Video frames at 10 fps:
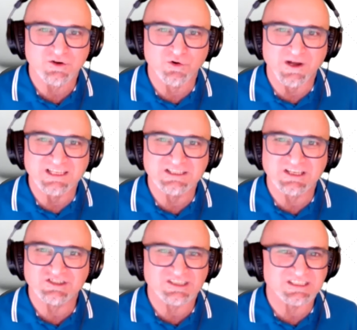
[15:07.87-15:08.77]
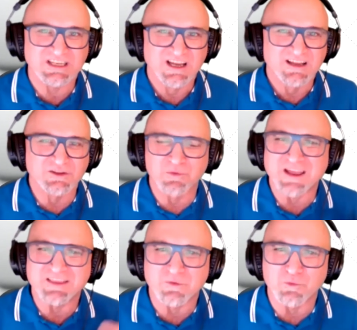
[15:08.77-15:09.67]
or is it just the way
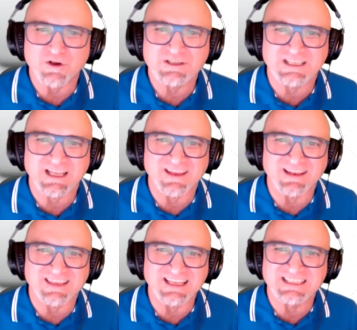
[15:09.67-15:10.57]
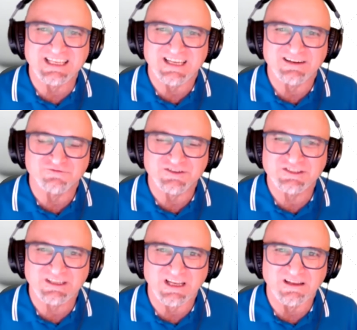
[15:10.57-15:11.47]
that it works there that things get done
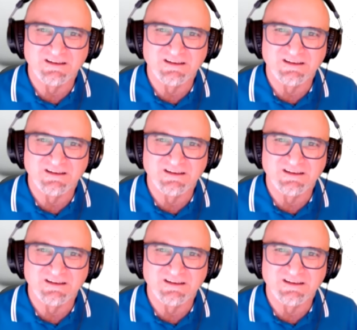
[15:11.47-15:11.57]
efficiently?